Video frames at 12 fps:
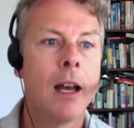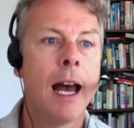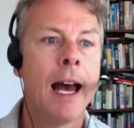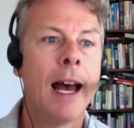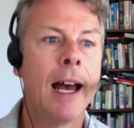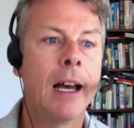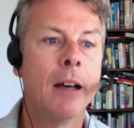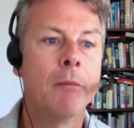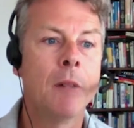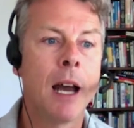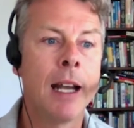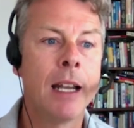
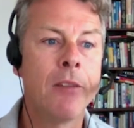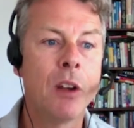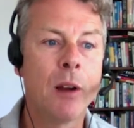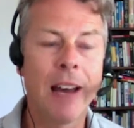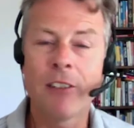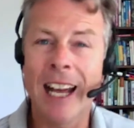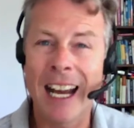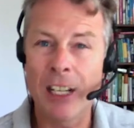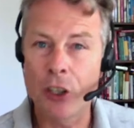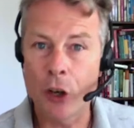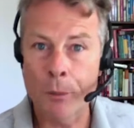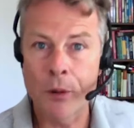And if you haven't had
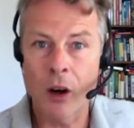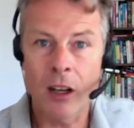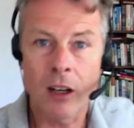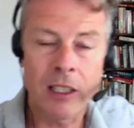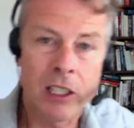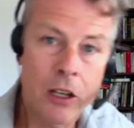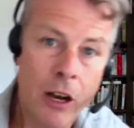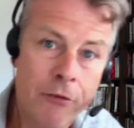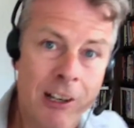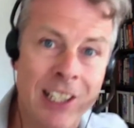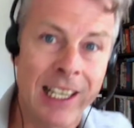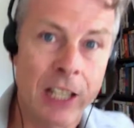your product
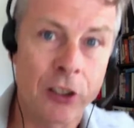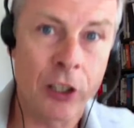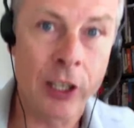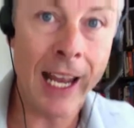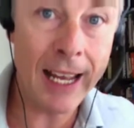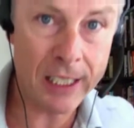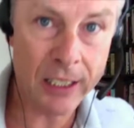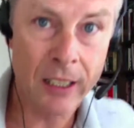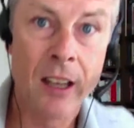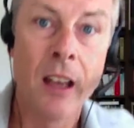discovery session yet,